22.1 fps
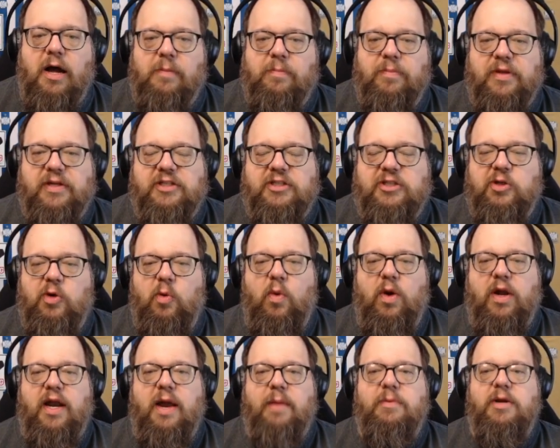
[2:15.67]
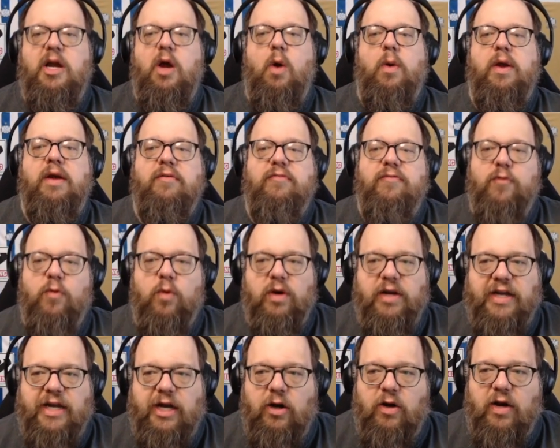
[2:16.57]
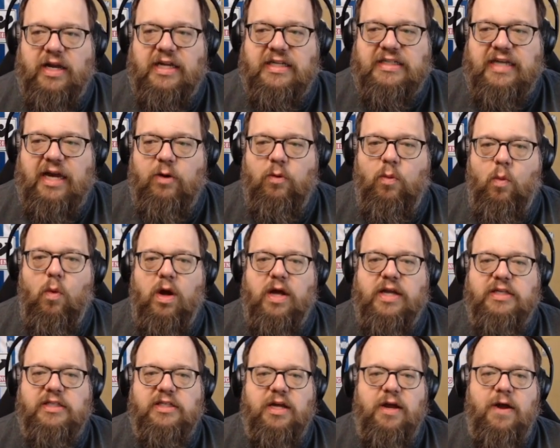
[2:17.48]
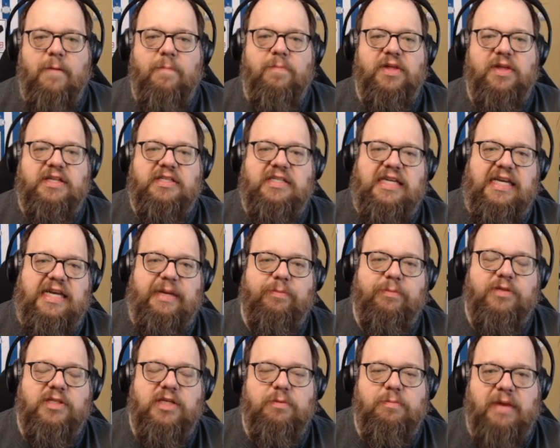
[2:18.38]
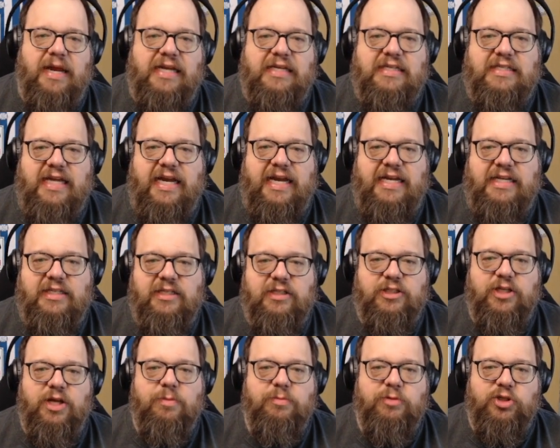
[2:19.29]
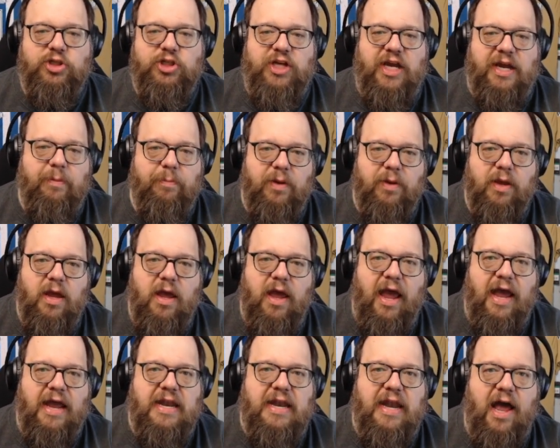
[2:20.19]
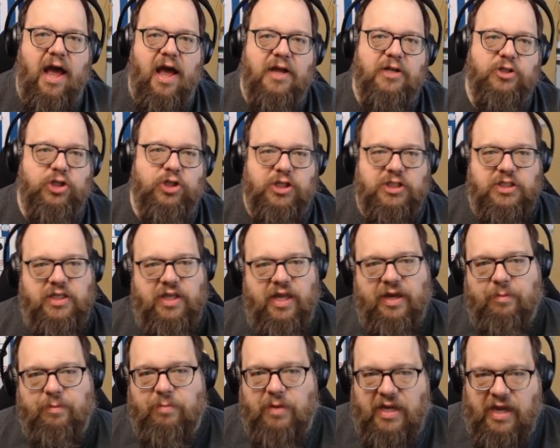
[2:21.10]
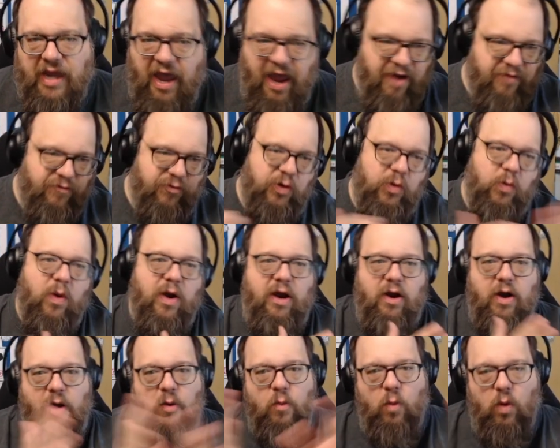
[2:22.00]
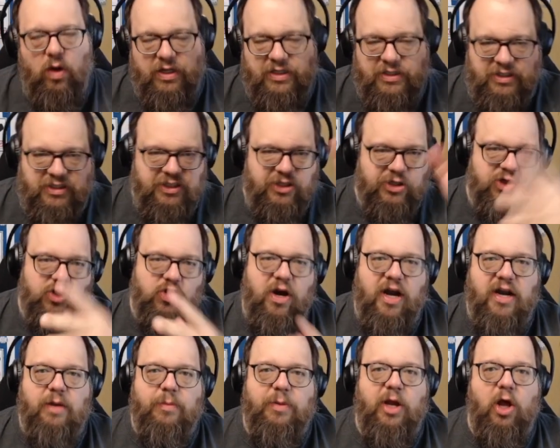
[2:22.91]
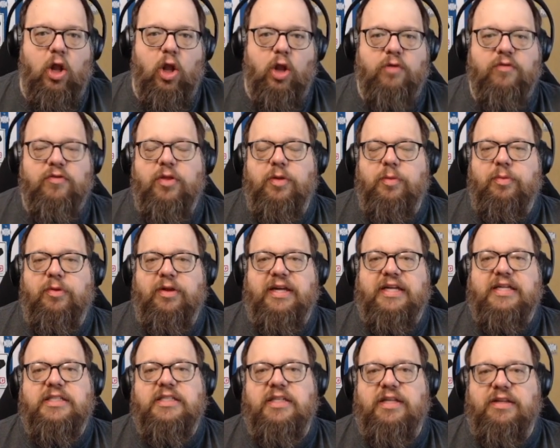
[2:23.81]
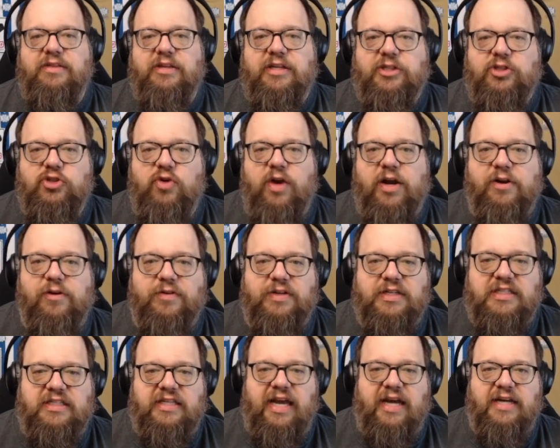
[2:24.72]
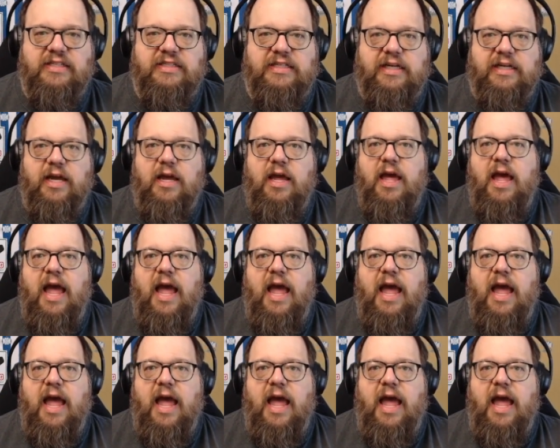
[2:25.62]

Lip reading: So what I'm going for here is I want the team to maintain some shape and not just like be everywhere at once and trying to be all over the place in this strikerless tactic.